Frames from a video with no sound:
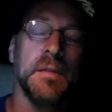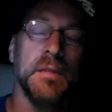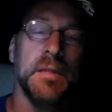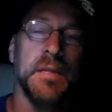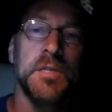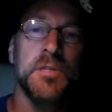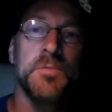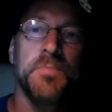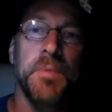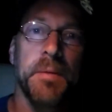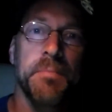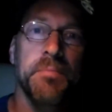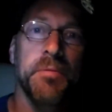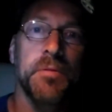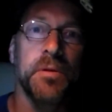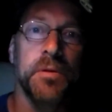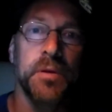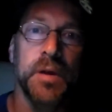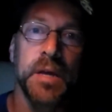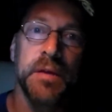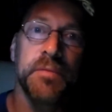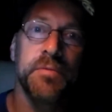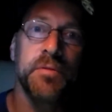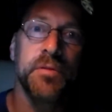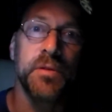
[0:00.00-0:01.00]
These people are
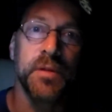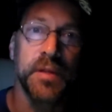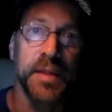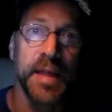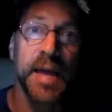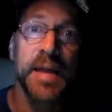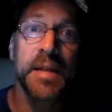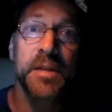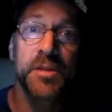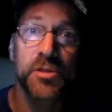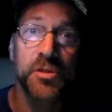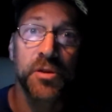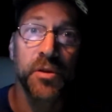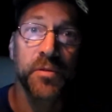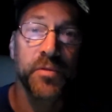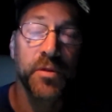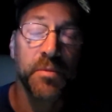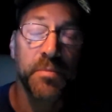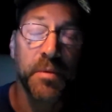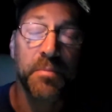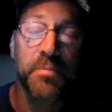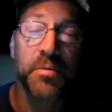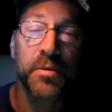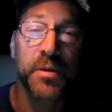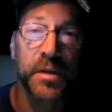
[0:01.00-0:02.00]
evil, and they deserve to
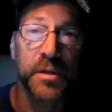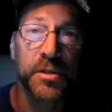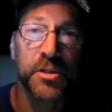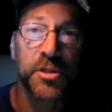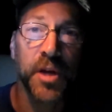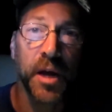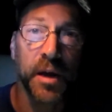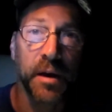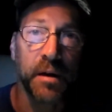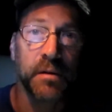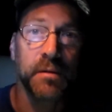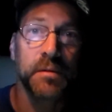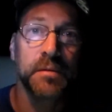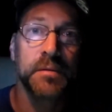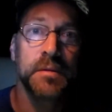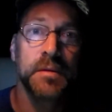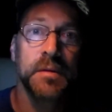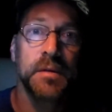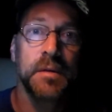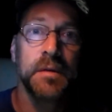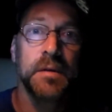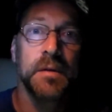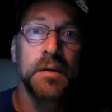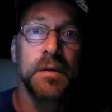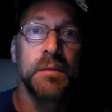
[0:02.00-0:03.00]
be put in jail.
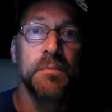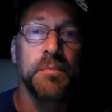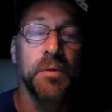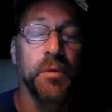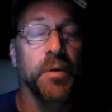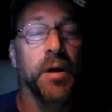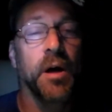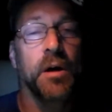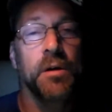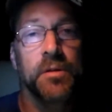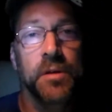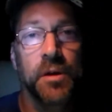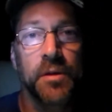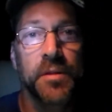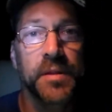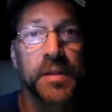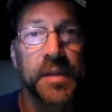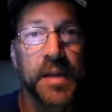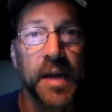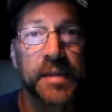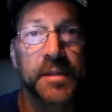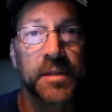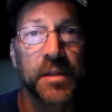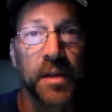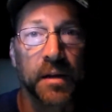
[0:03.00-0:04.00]
But we all know that
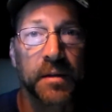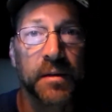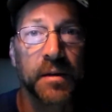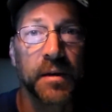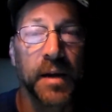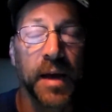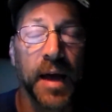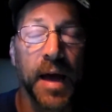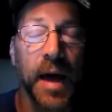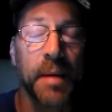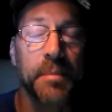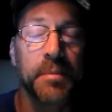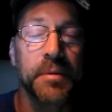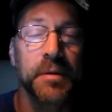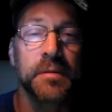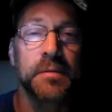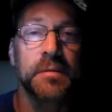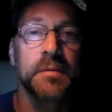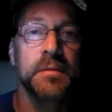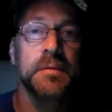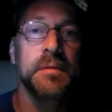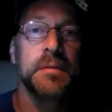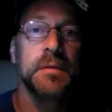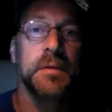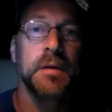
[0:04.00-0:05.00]
that's not going to happen.
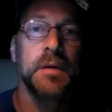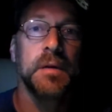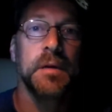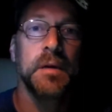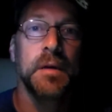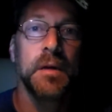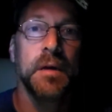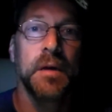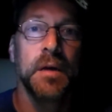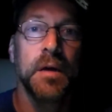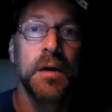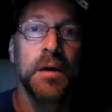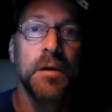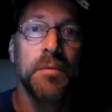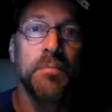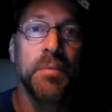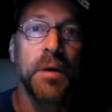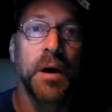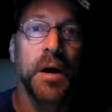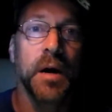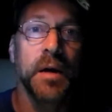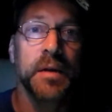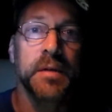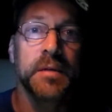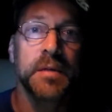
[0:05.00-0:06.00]

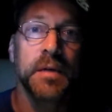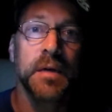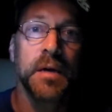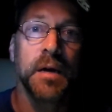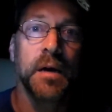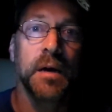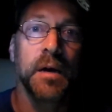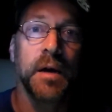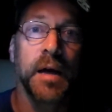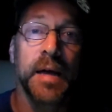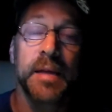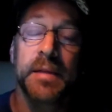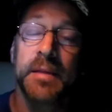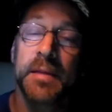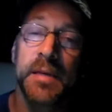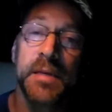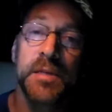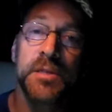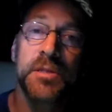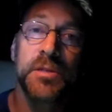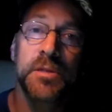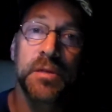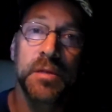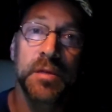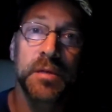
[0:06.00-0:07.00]
But at
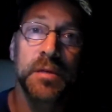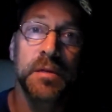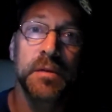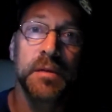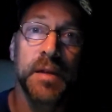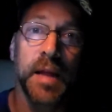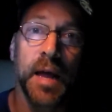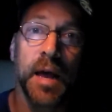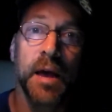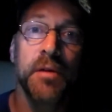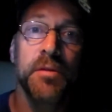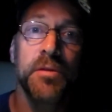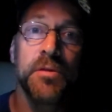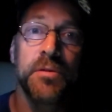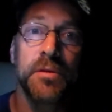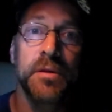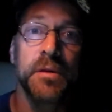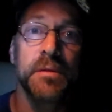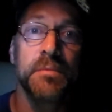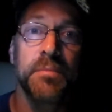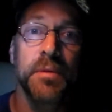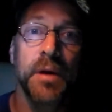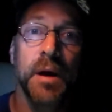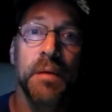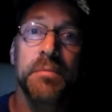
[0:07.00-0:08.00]
least now you
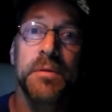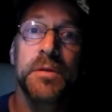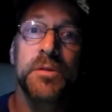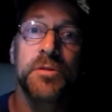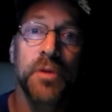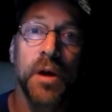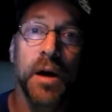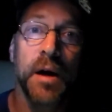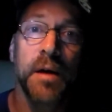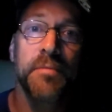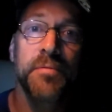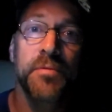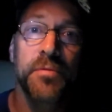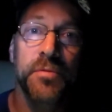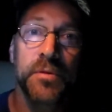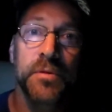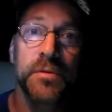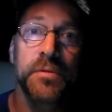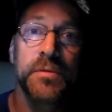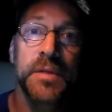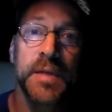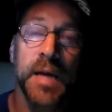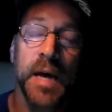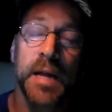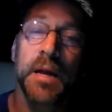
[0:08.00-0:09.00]
can probably drive
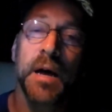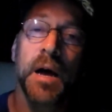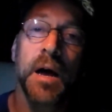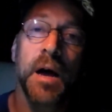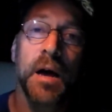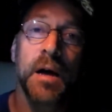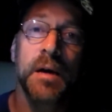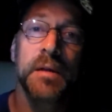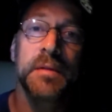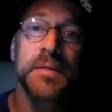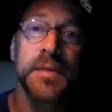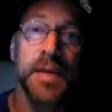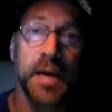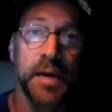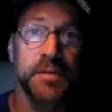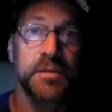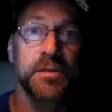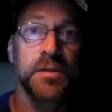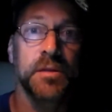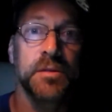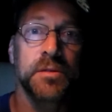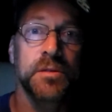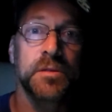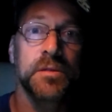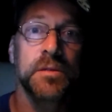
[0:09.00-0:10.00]
through Tennessee,
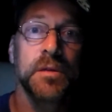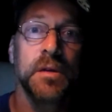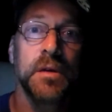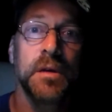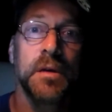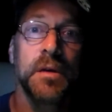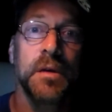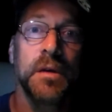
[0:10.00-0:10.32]
Texas,